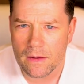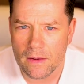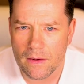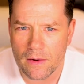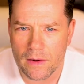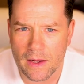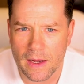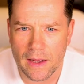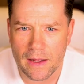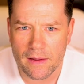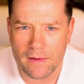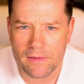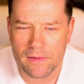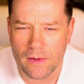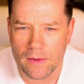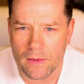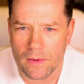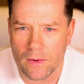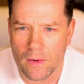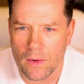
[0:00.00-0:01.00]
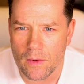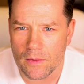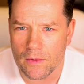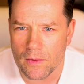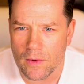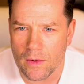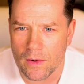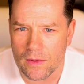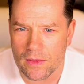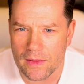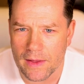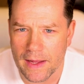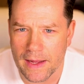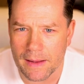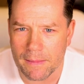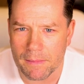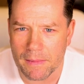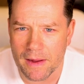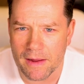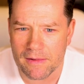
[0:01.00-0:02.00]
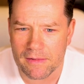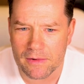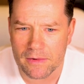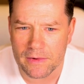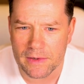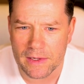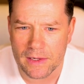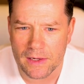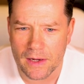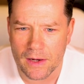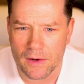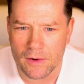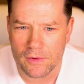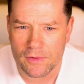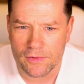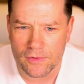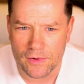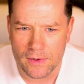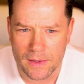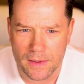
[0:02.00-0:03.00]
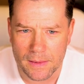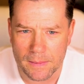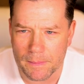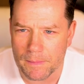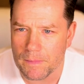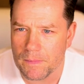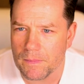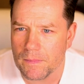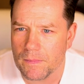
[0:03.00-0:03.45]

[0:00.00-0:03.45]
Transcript: Okay, so the whole north end basically goes from,